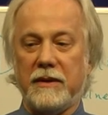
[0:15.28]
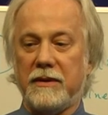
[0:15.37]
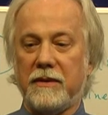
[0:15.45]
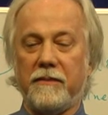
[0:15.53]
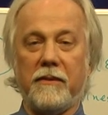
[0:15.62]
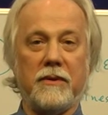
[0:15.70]
is
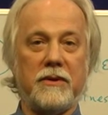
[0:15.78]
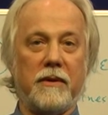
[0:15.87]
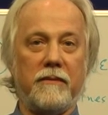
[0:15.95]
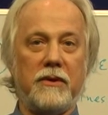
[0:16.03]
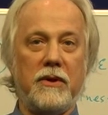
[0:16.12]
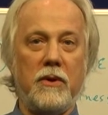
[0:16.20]
the first
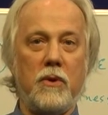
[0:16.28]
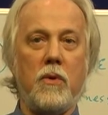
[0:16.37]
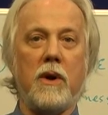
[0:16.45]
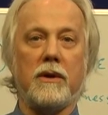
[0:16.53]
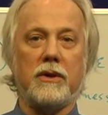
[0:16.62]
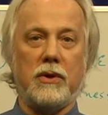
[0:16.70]
of
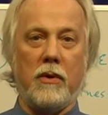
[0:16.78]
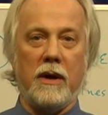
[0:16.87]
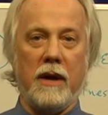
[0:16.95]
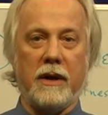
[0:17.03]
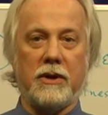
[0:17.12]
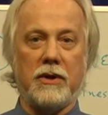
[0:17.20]
two short
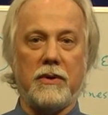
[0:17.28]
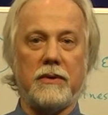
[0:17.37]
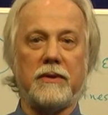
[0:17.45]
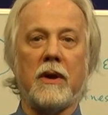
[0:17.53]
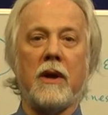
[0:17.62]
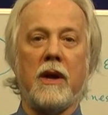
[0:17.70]
lectures